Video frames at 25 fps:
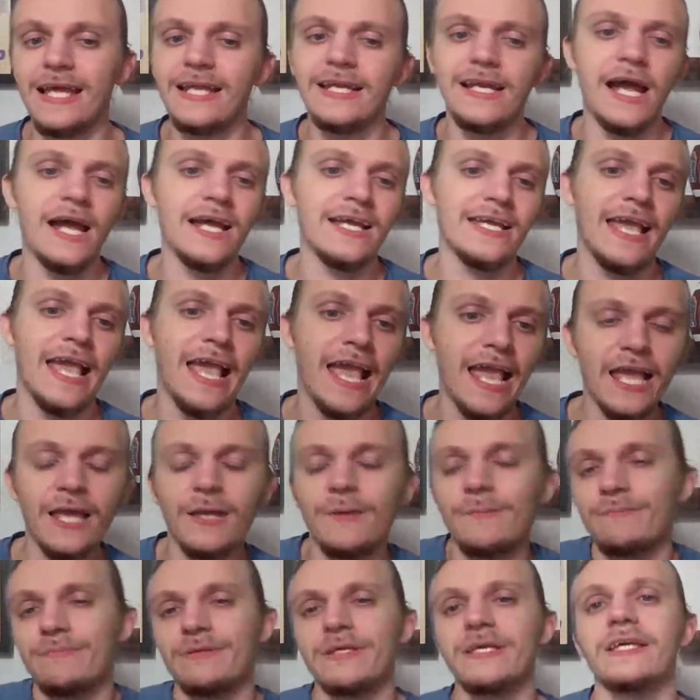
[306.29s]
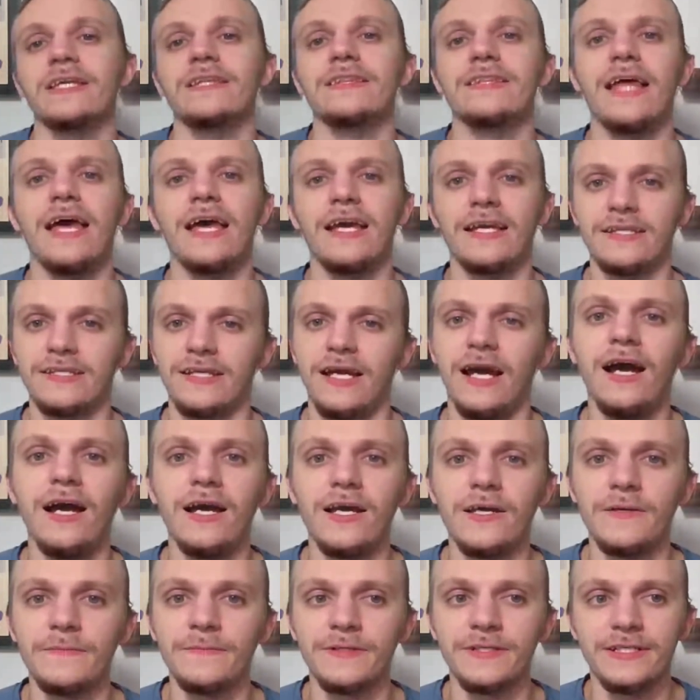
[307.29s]
And I hate being that
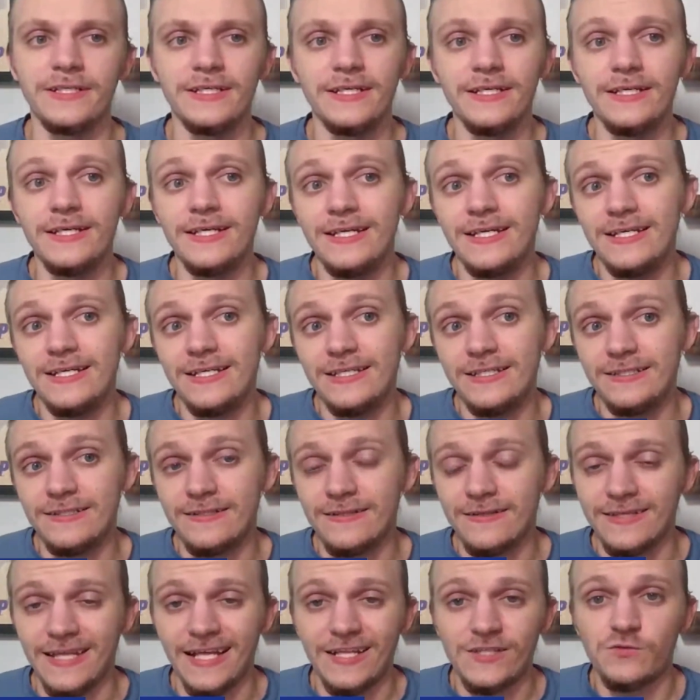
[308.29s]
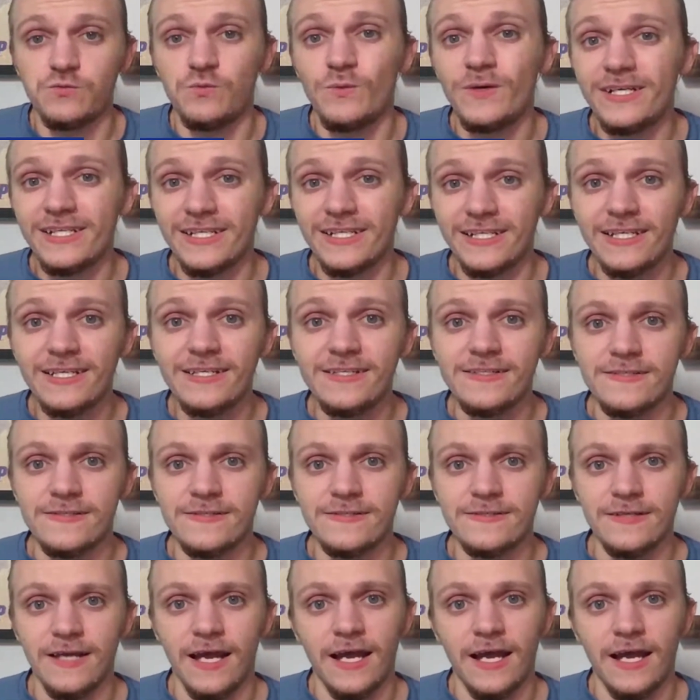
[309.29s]
guy, but that's what it is.